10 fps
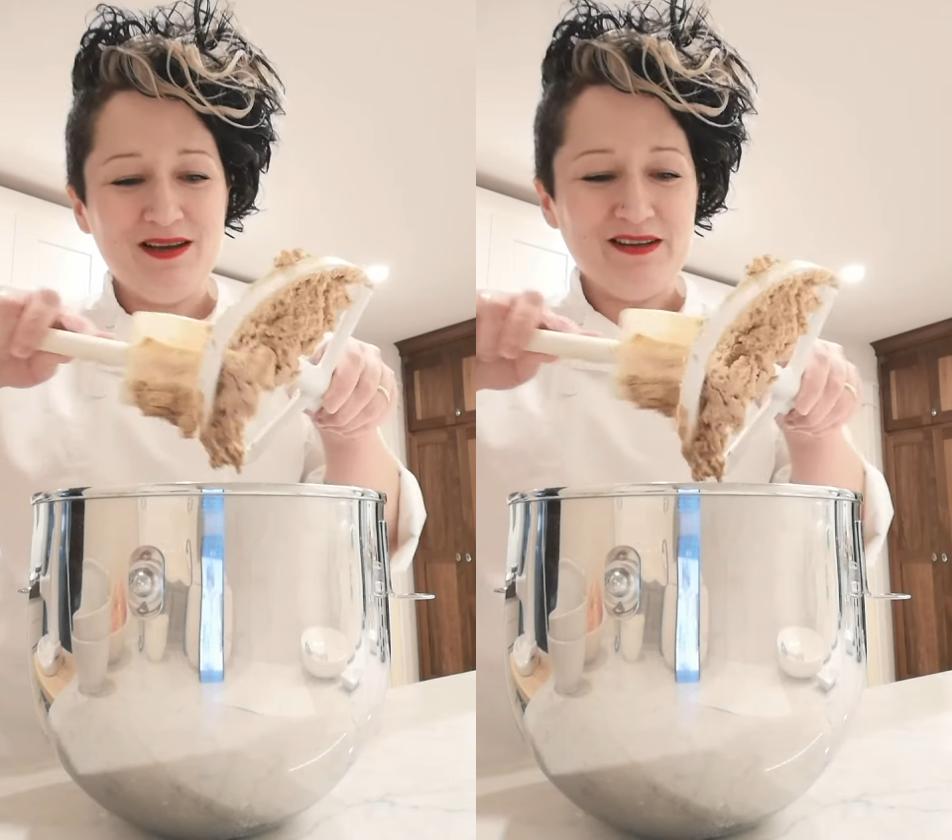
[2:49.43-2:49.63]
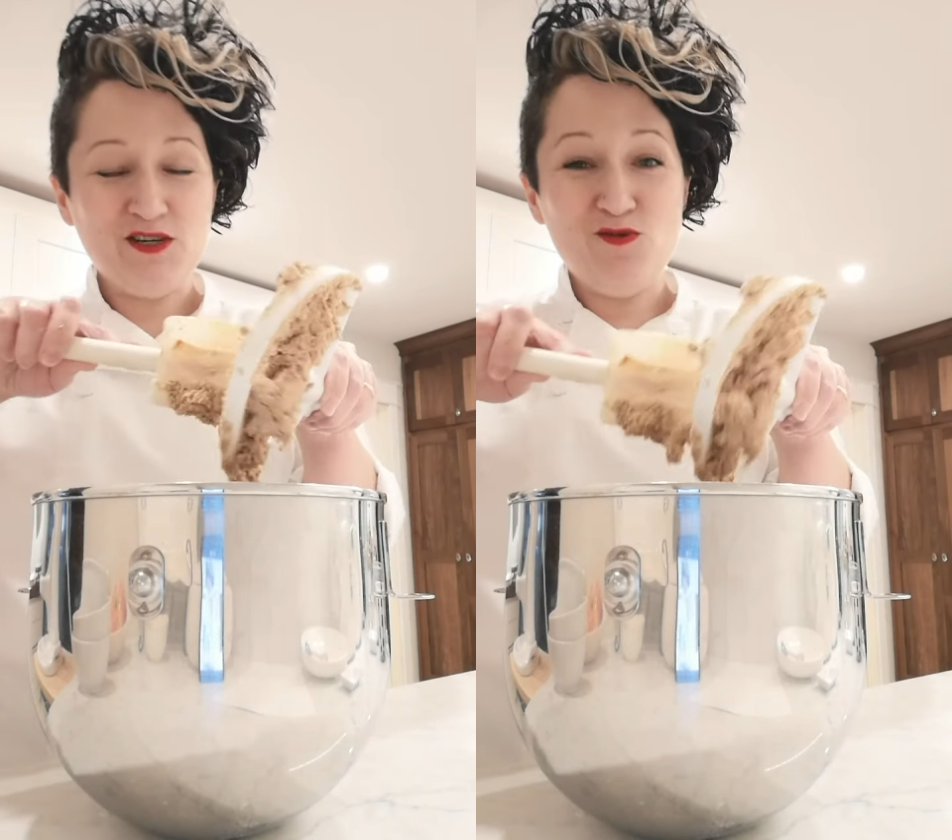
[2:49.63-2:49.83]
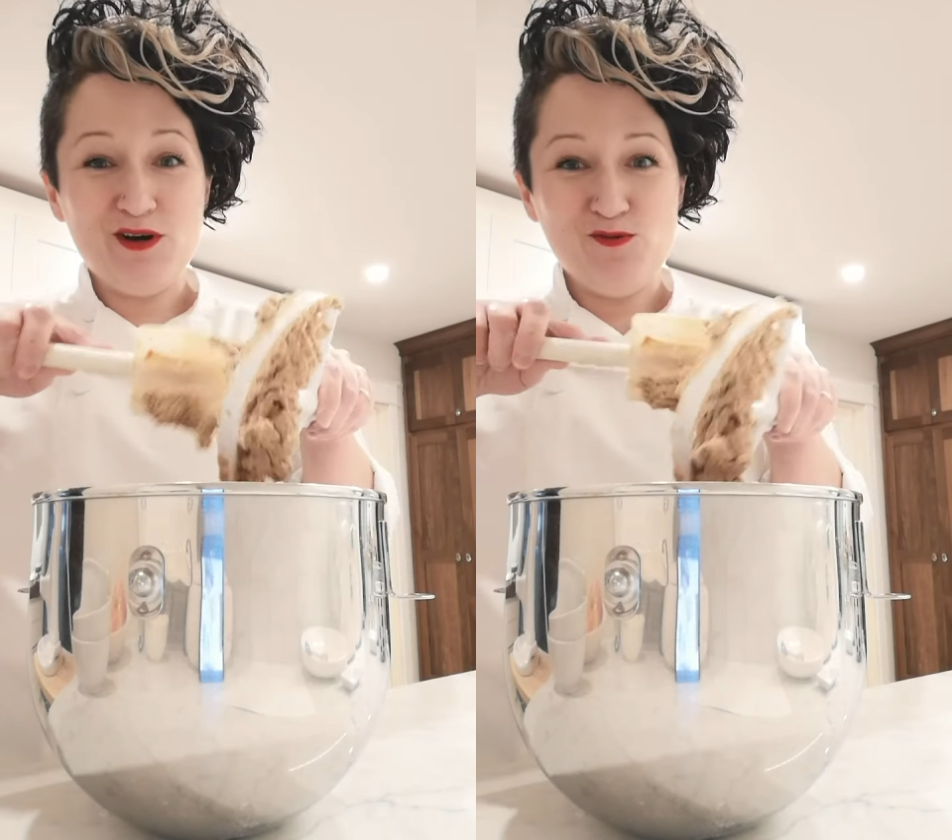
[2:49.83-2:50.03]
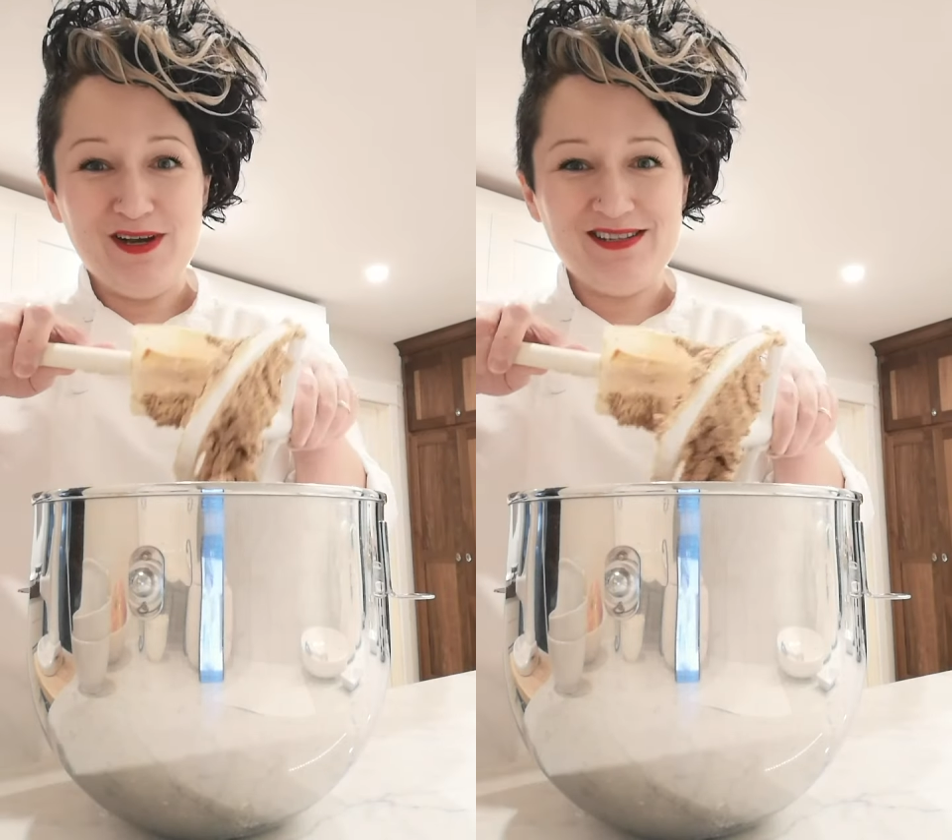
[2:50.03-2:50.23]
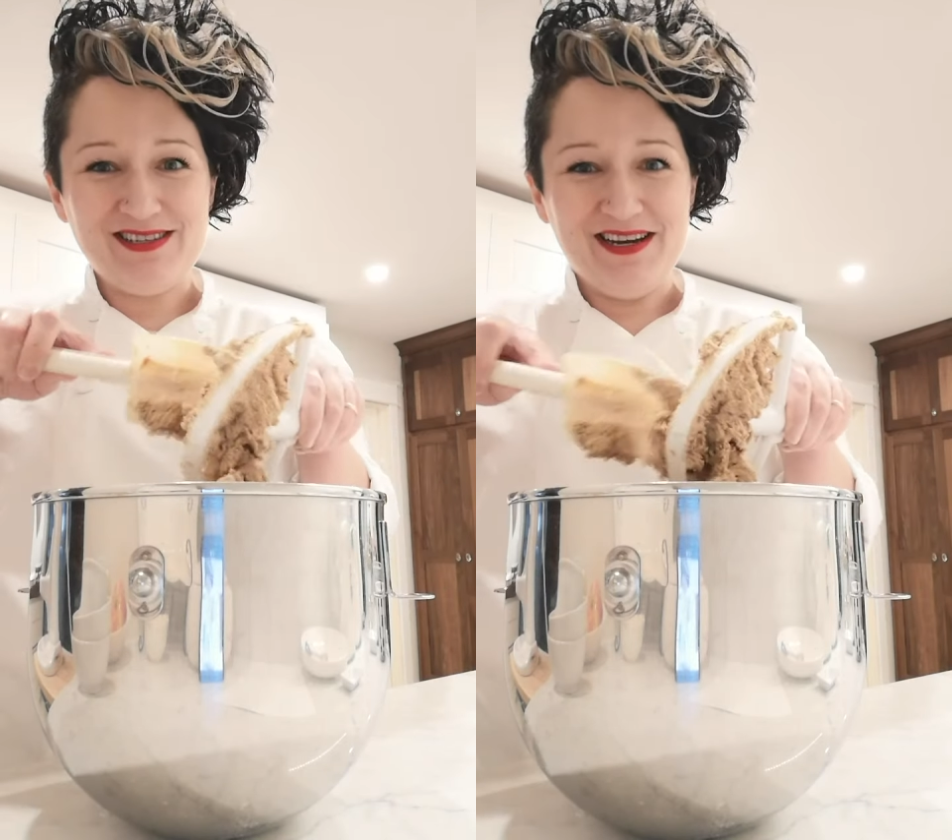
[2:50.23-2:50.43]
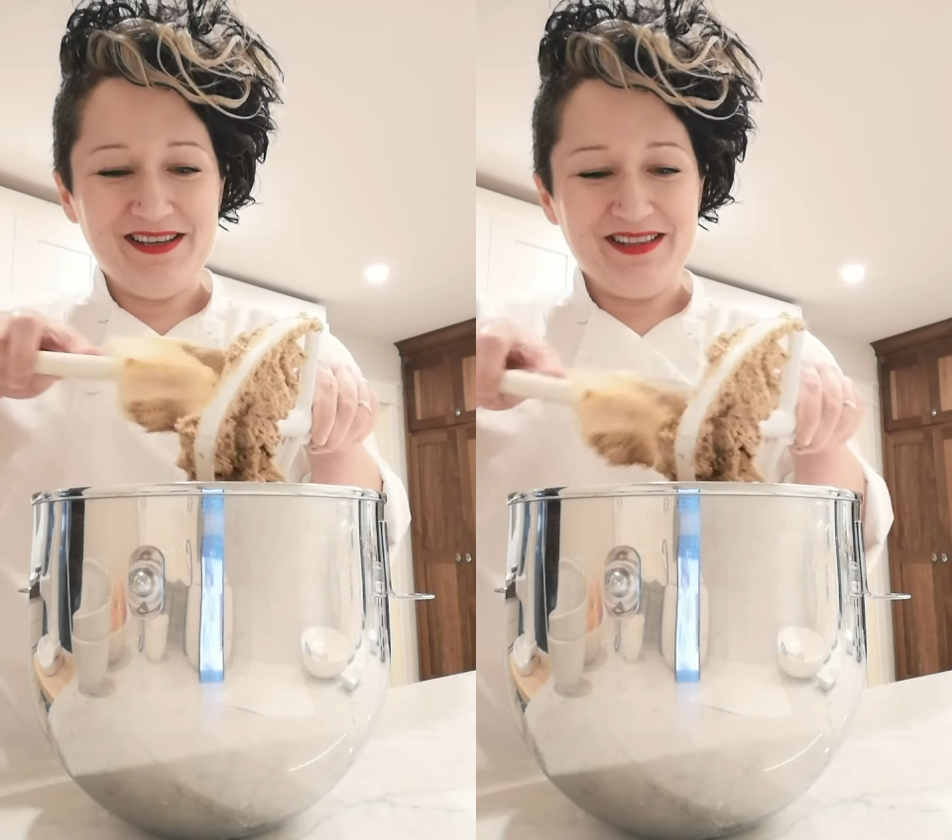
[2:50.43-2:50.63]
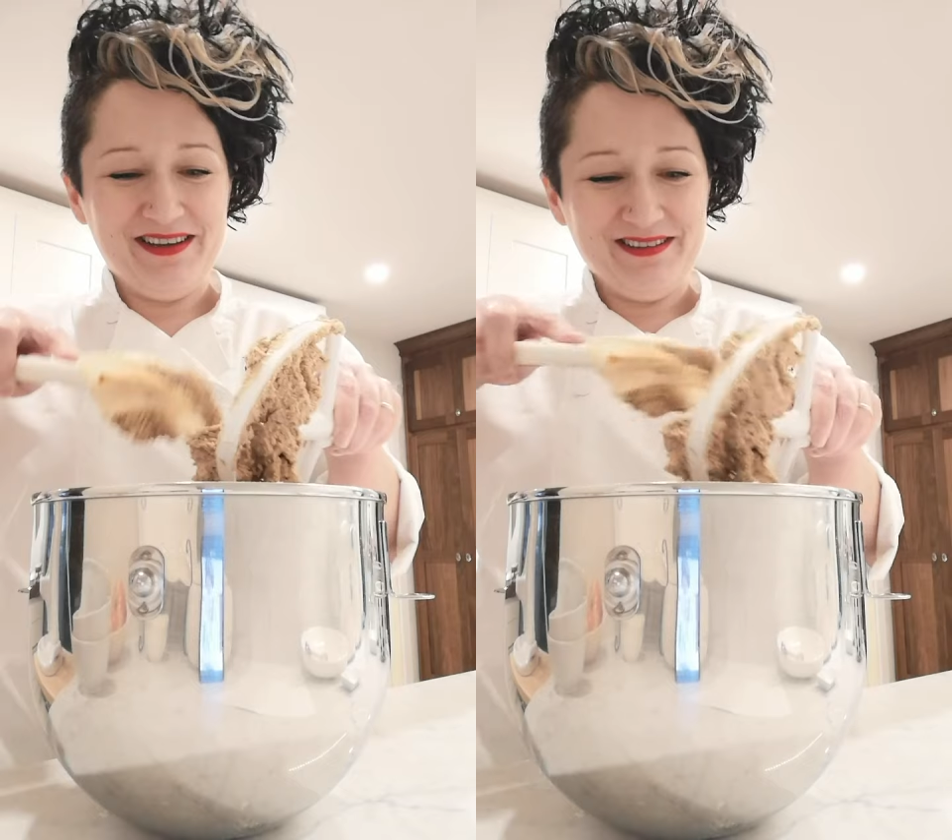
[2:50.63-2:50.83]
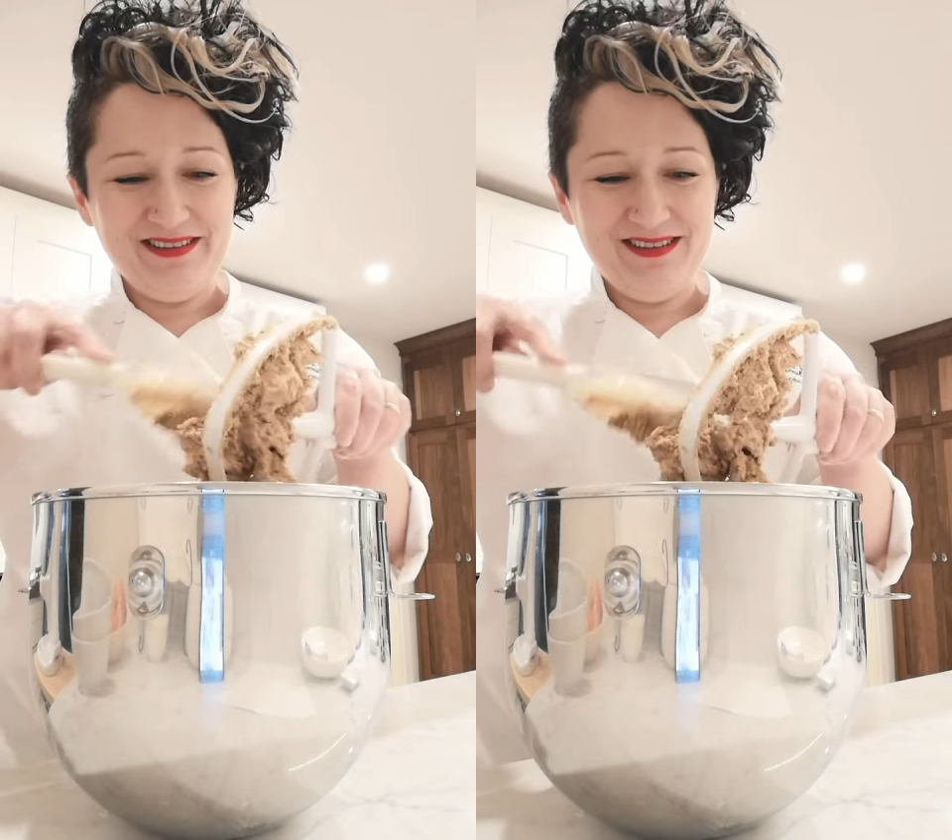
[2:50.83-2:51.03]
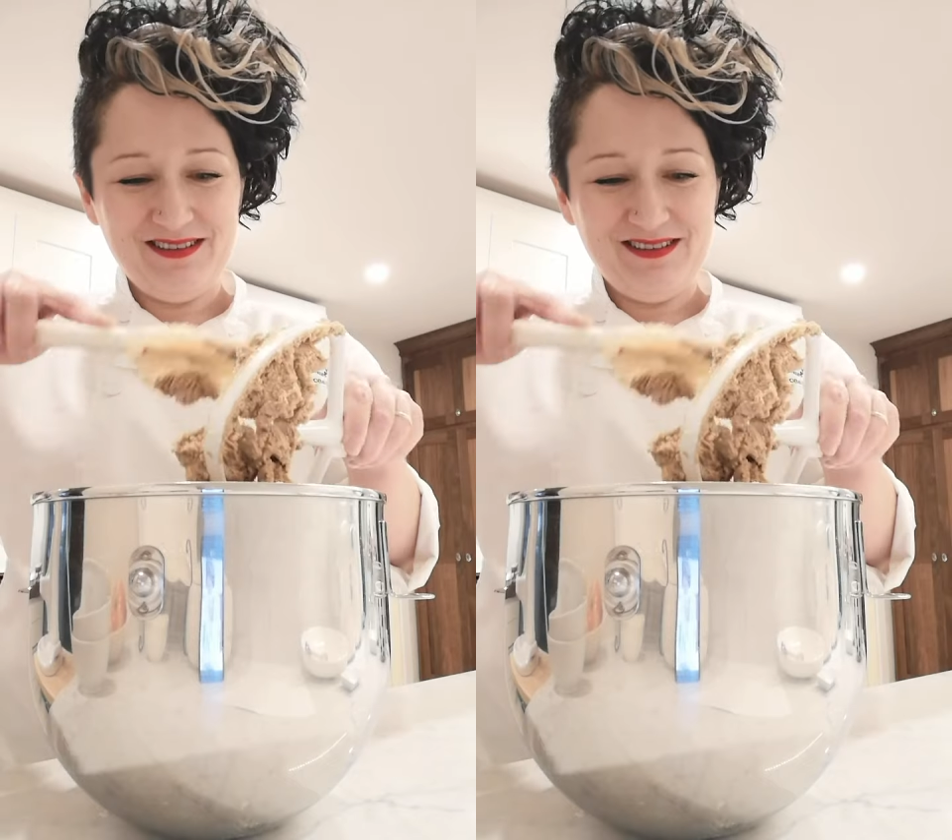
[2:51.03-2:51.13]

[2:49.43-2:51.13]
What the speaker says: I don't want to waste anything.